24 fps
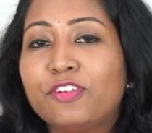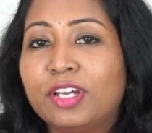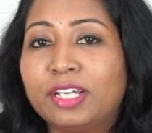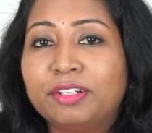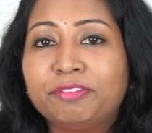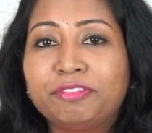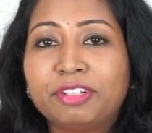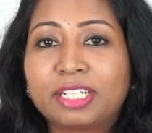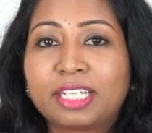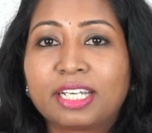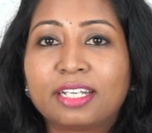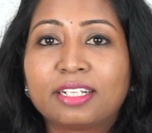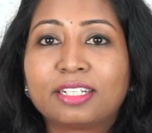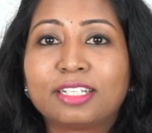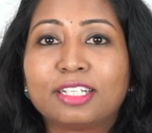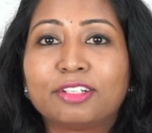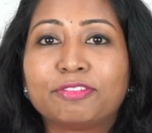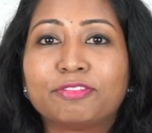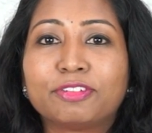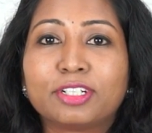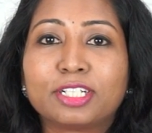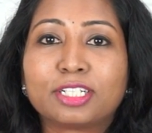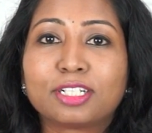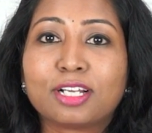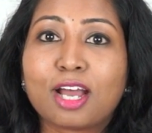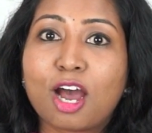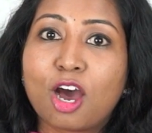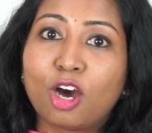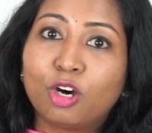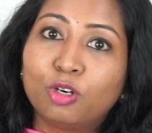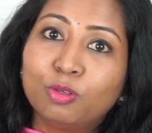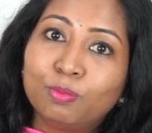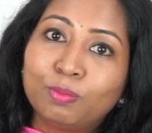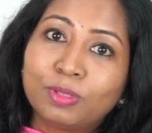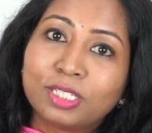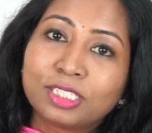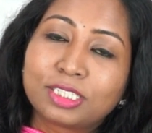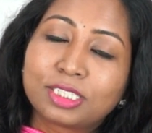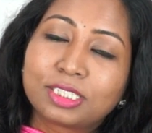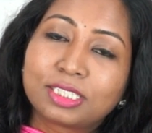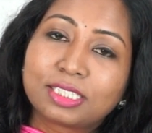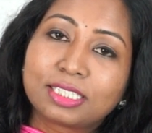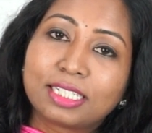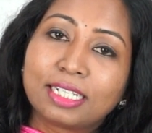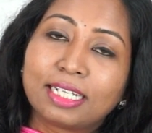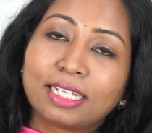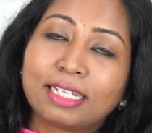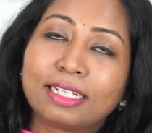when we can give it, how
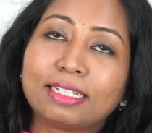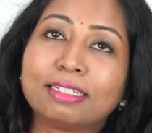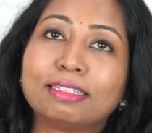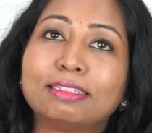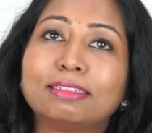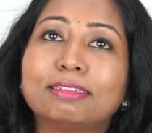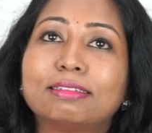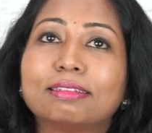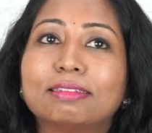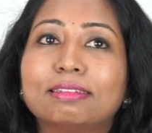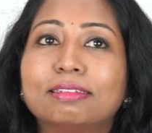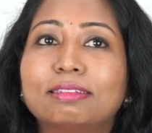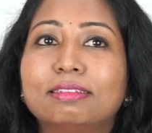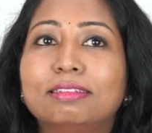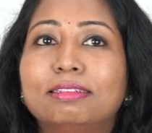much, and